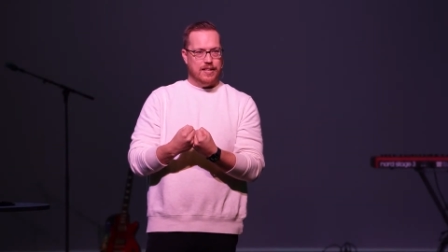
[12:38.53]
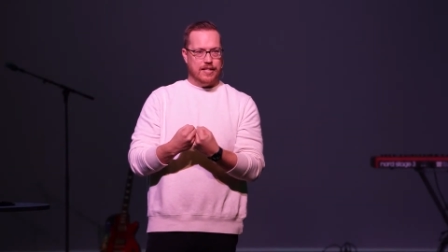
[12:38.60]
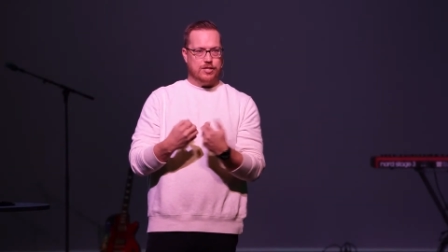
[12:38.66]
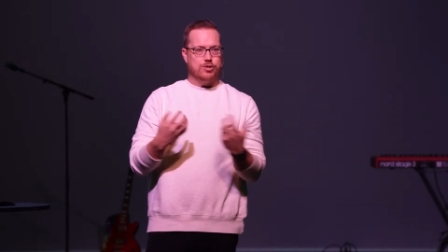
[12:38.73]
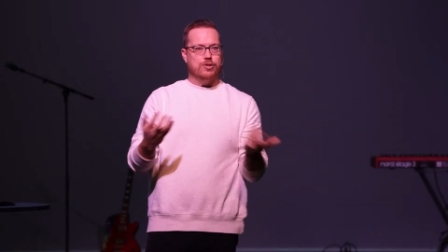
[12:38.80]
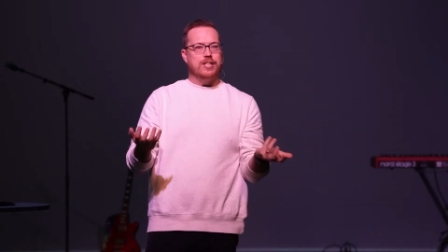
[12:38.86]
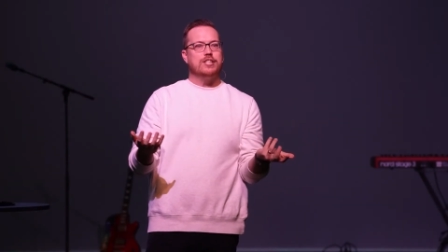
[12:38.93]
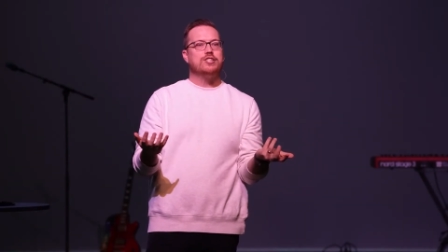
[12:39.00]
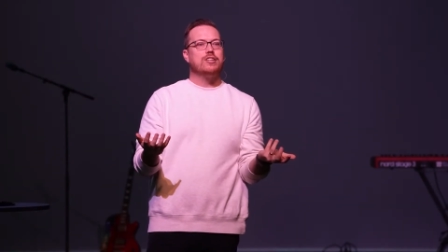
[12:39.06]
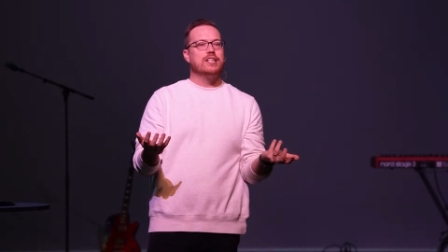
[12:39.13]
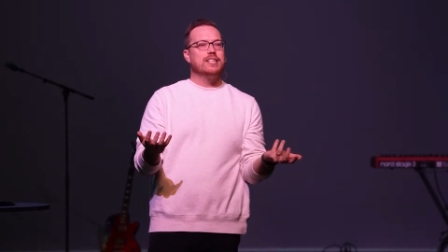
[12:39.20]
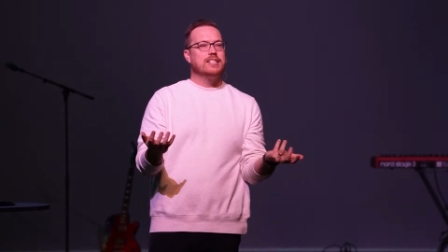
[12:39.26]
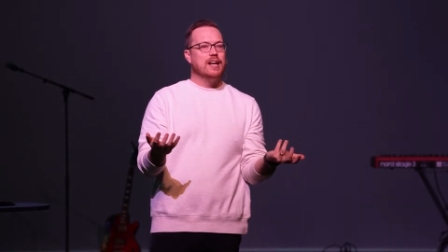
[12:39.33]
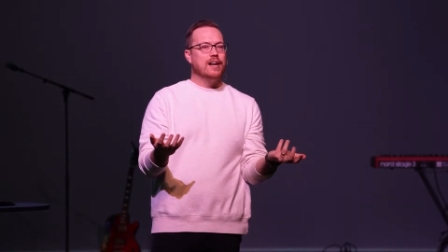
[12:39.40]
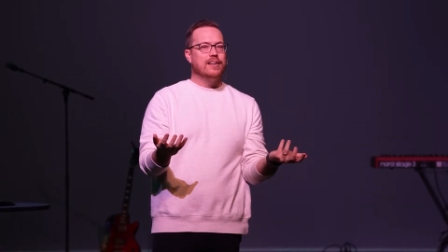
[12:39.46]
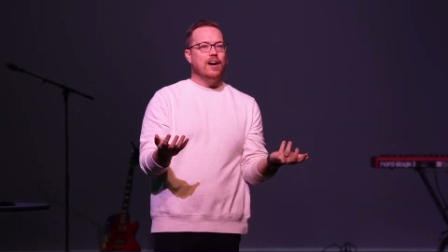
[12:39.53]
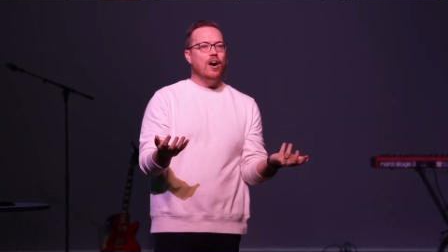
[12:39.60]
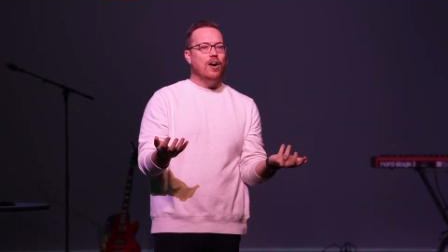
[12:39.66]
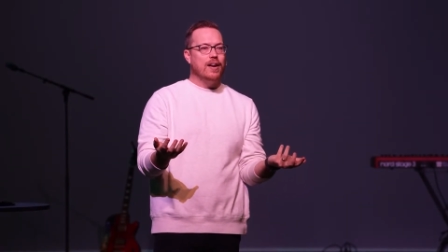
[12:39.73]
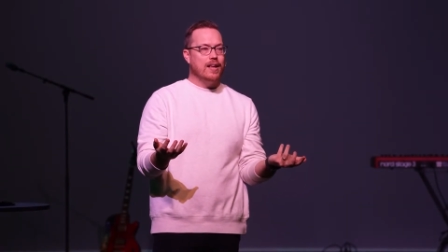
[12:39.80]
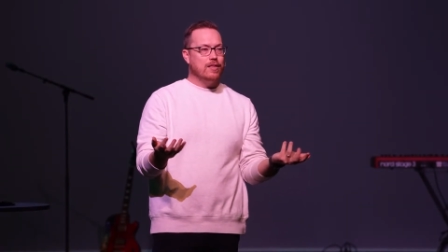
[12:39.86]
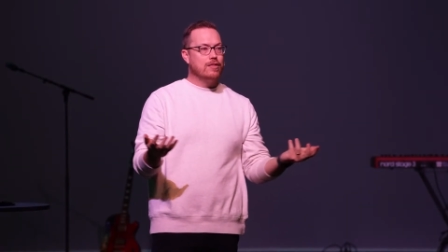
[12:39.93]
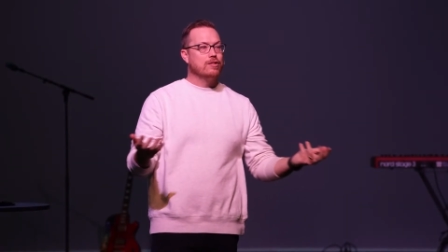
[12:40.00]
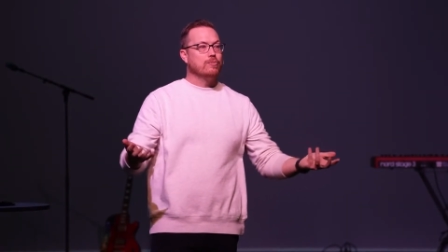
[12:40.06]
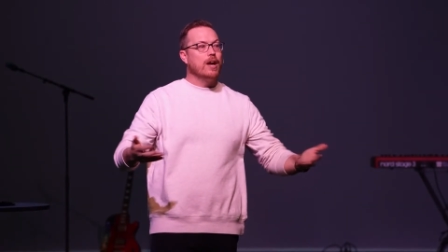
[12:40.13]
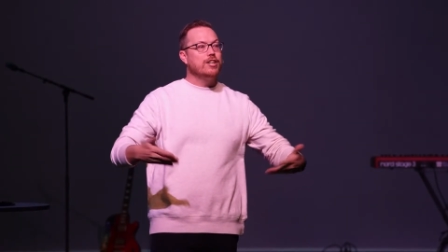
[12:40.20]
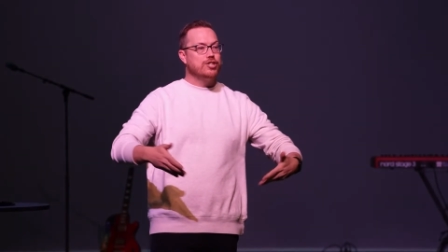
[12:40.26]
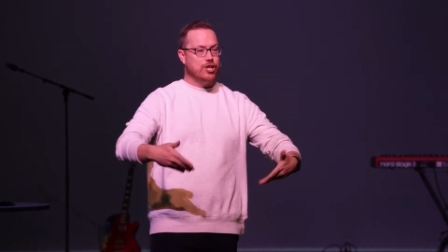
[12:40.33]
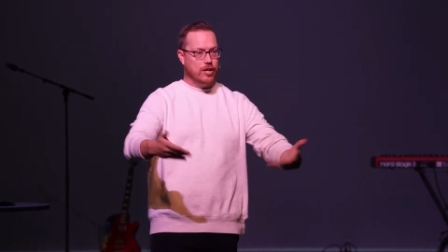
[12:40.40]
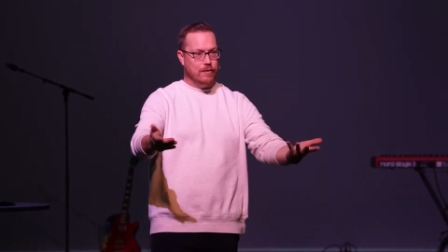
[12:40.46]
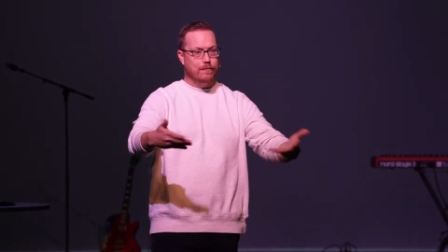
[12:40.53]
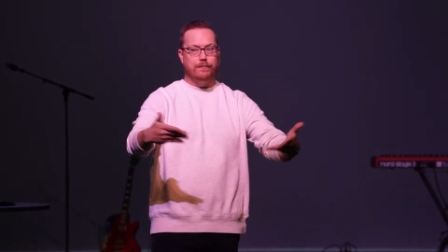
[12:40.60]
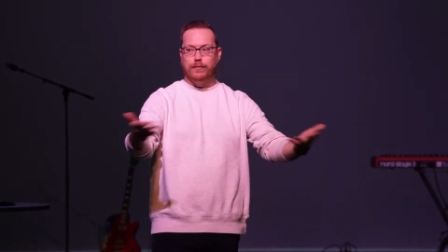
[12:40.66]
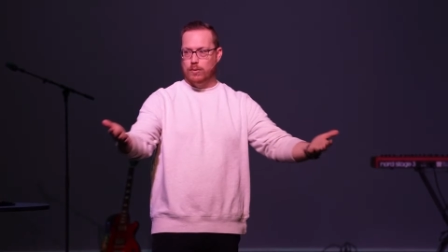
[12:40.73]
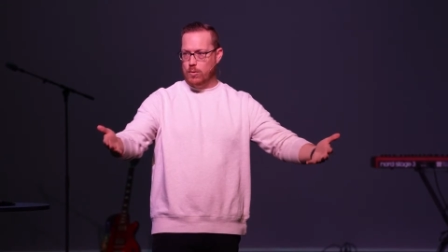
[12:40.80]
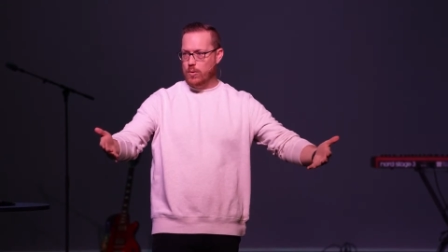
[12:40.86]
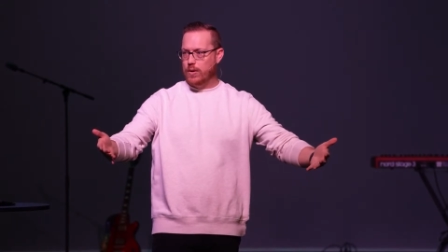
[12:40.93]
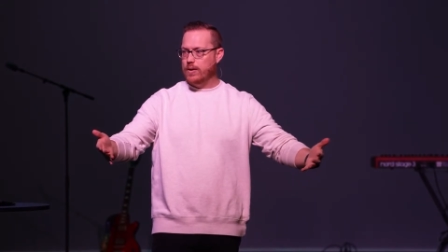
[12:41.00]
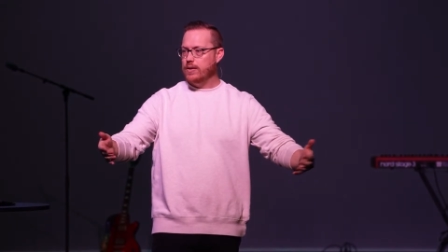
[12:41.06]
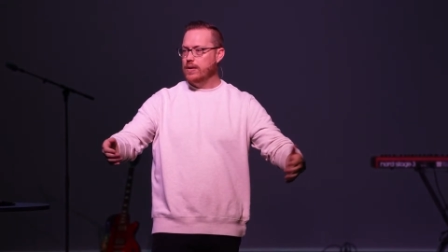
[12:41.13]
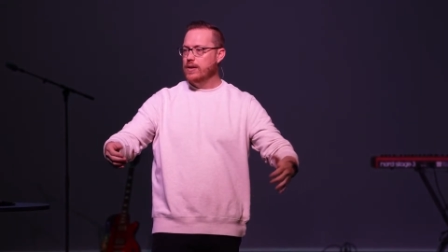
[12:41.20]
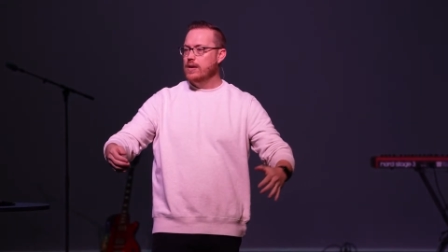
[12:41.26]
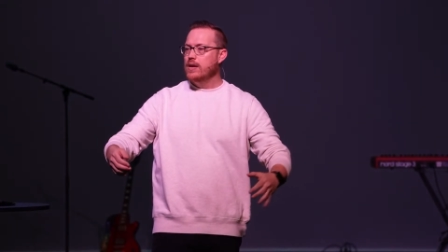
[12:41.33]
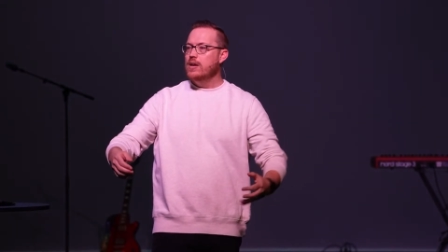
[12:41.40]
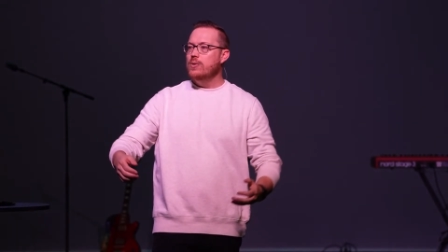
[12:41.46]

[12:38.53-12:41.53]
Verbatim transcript: And it's traditionally done on a threshing floor,